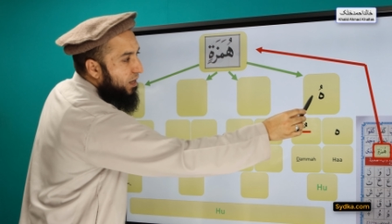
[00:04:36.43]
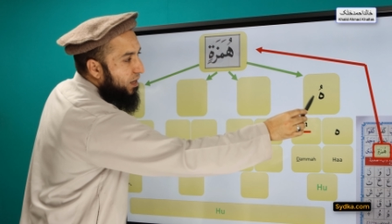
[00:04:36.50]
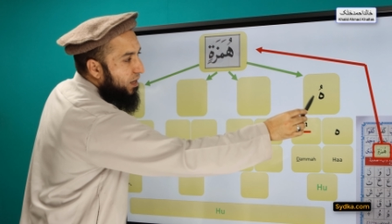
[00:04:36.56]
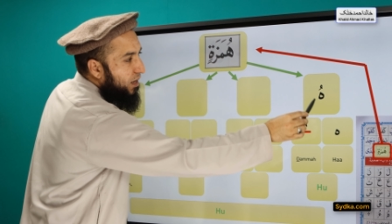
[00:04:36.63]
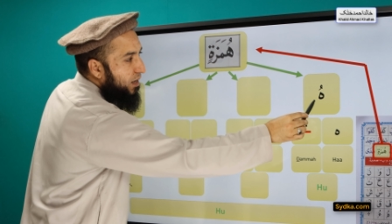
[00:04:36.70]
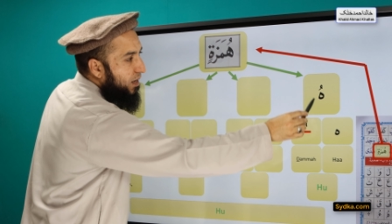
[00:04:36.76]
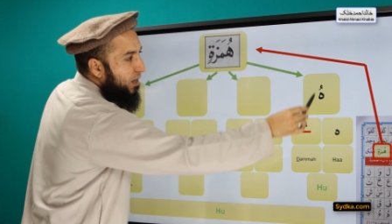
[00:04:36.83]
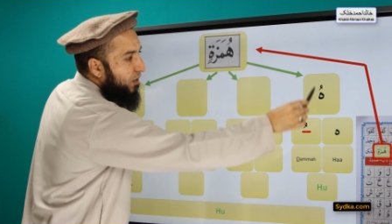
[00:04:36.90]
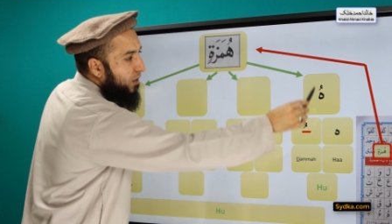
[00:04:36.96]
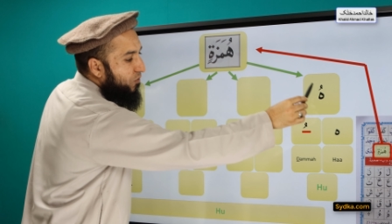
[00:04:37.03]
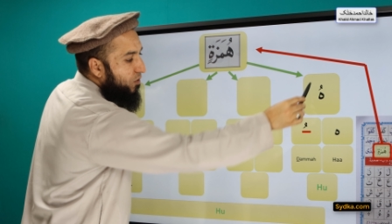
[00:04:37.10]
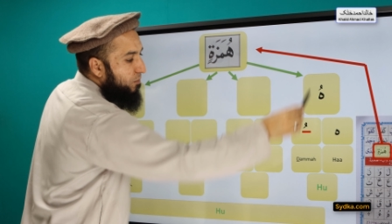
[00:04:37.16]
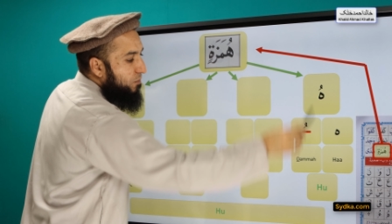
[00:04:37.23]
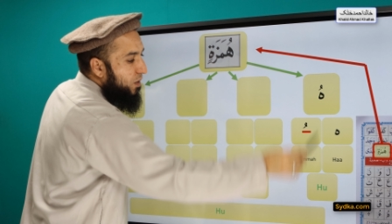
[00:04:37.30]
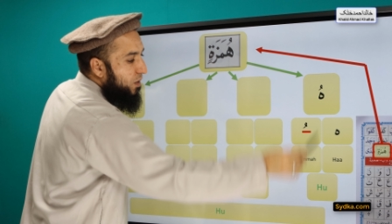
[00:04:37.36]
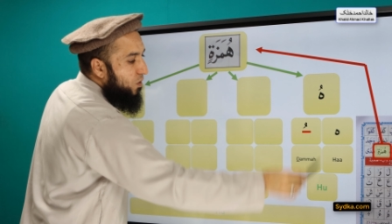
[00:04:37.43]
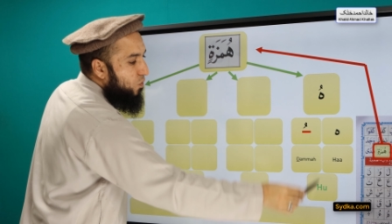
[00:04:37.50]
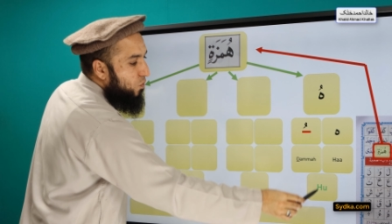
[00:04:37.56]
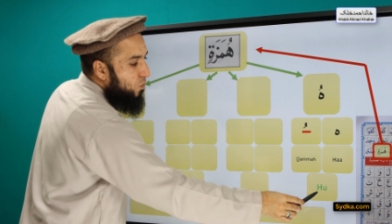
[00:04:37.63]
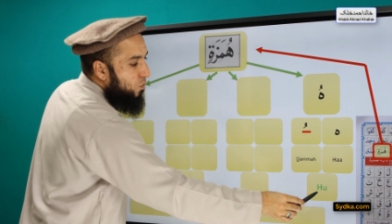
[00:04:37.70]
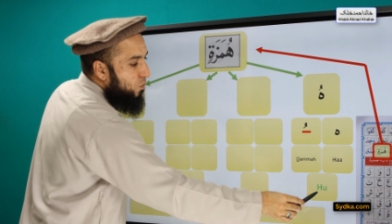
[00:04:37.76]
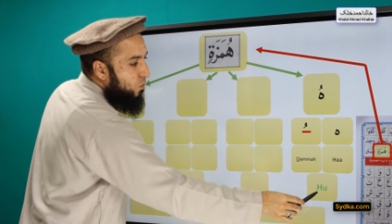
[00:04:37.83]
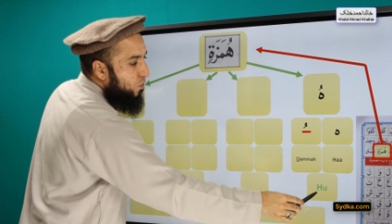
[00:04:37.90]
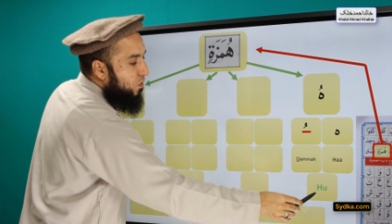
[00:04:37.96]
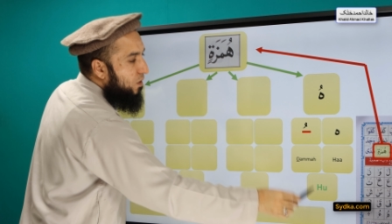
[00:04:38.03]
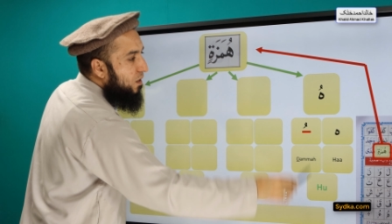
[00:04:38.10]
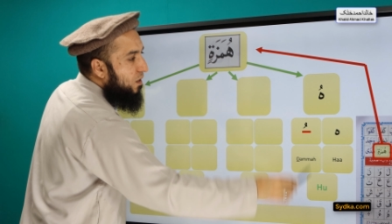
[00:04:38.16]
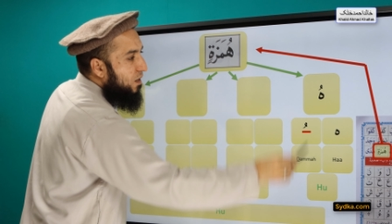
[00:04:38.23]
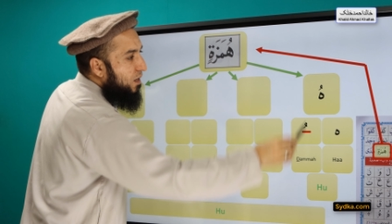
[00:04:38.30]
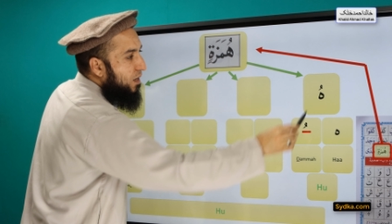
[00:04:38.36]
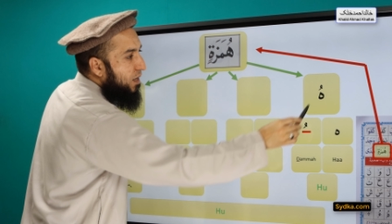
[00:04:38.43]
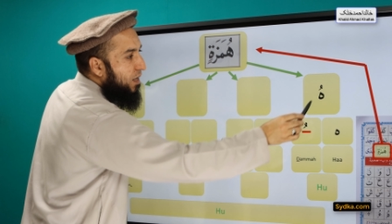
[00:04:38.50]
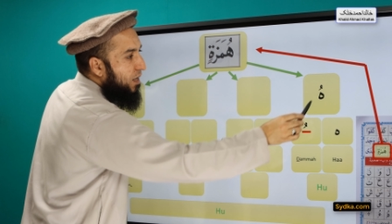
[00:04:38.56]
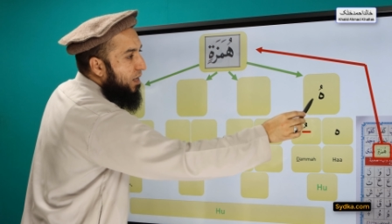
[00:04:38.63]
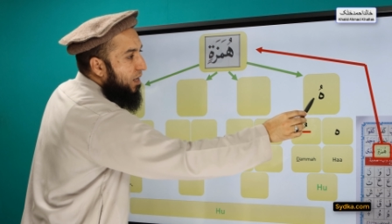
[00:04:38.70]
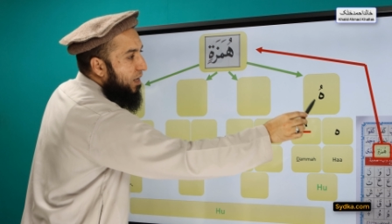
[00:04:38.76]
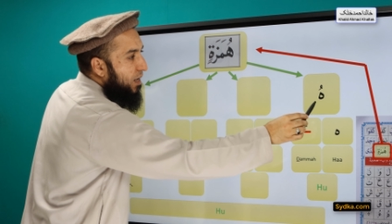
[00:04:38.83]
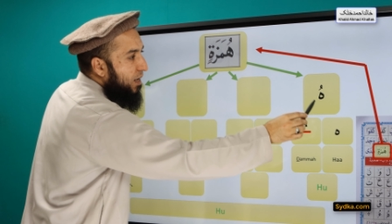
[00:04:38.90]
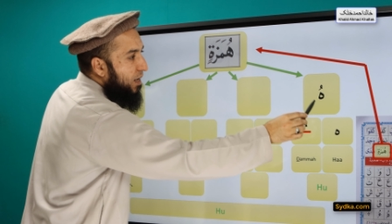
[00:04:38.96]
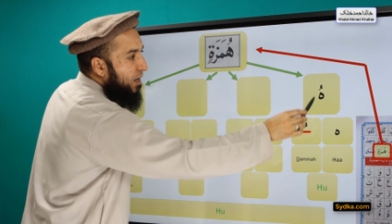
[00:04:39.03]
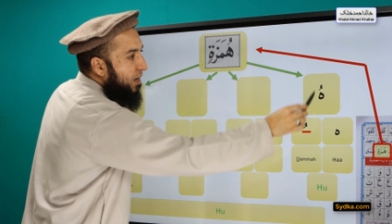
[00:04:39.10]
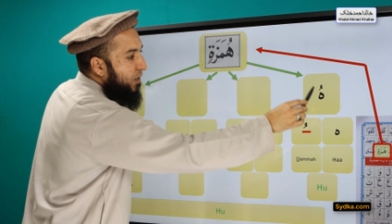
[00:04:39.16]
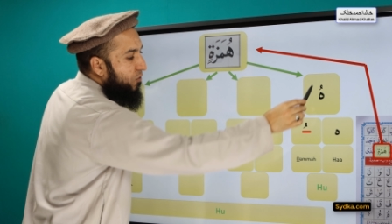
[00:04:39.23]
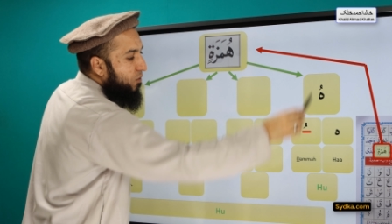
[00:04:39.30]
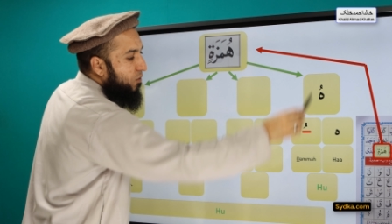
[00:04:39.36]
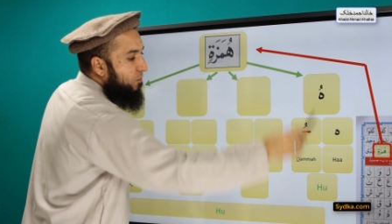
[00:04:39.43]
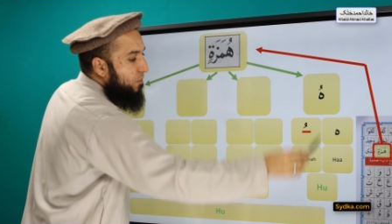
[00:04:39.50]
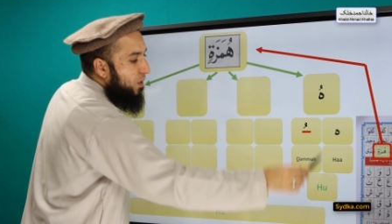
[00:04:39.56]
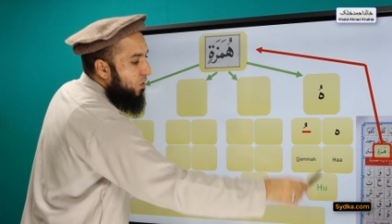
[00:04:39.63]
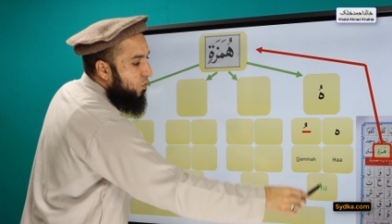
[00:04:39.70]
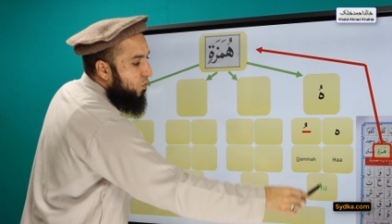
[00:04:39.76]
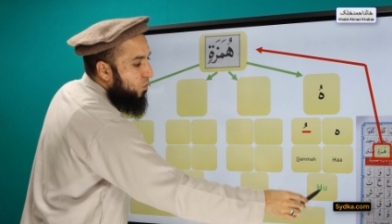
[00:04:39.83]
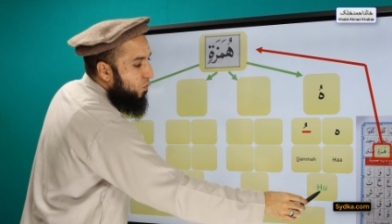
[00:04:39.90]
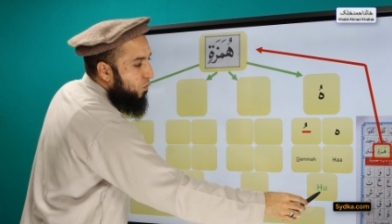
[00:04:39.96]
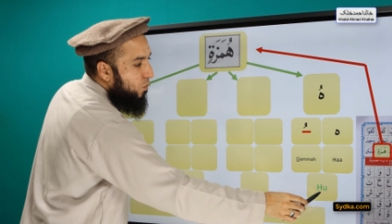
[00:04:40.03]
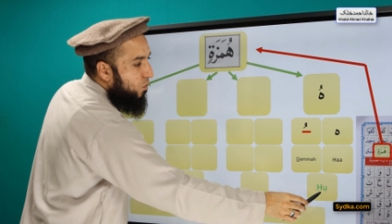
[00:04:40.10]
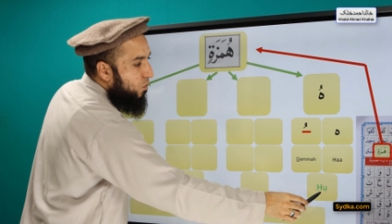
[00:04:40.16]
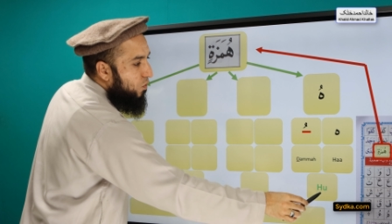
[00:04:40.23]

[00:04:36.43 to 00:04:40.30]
ha dhammahu the